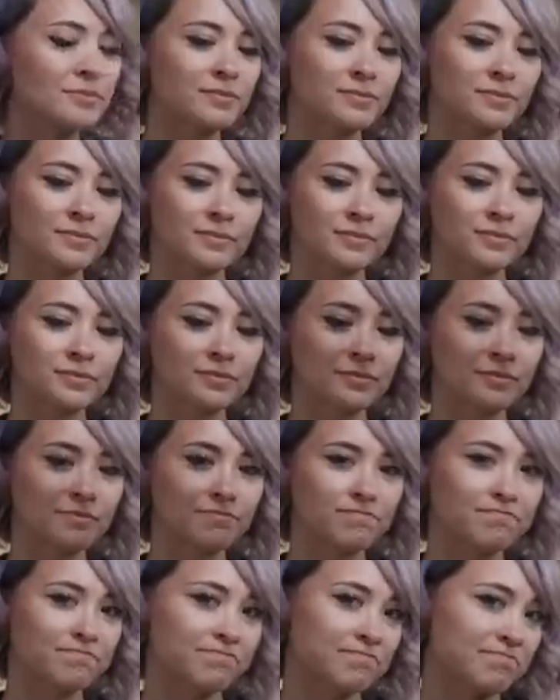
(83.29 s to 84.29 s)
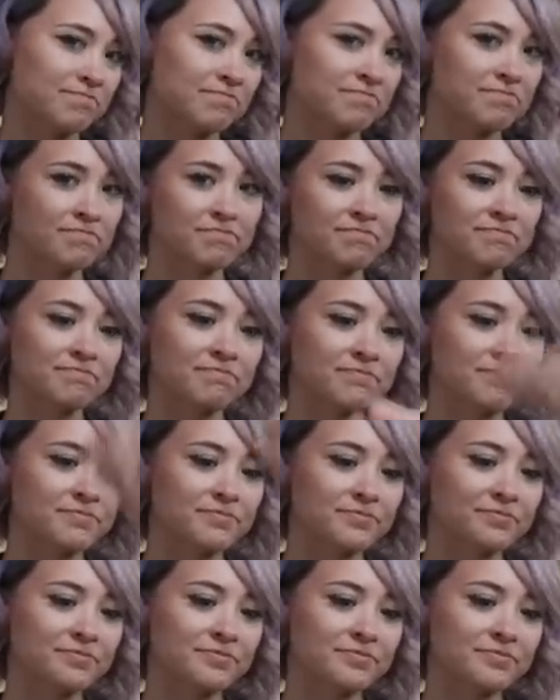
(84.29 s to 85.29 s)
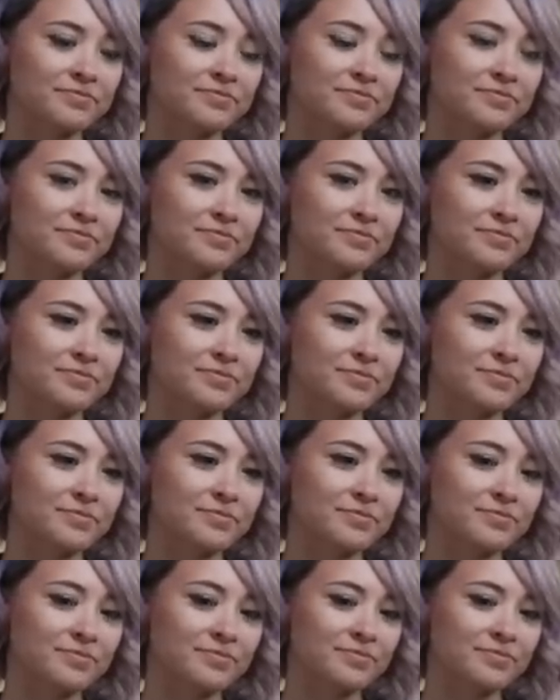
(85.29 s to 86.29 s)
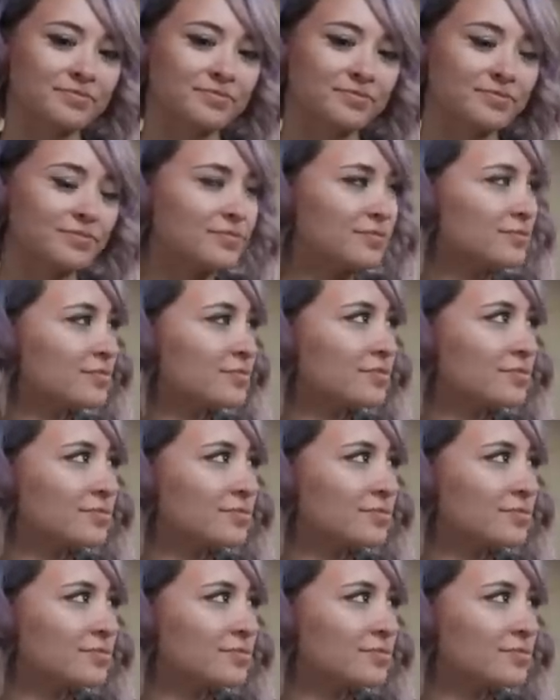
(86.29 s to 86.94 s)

No words are spoken by the person on screen.